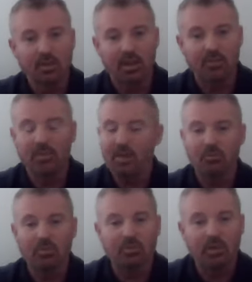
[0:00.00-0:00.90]
and that
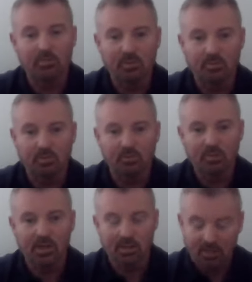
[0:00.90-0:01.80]
we were able to put
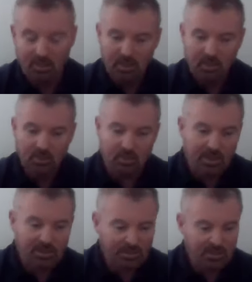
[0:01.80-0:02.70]
right. So
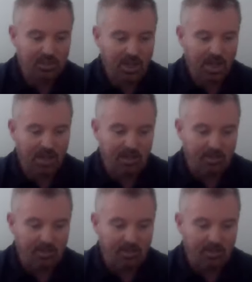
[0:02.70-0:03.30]
SDK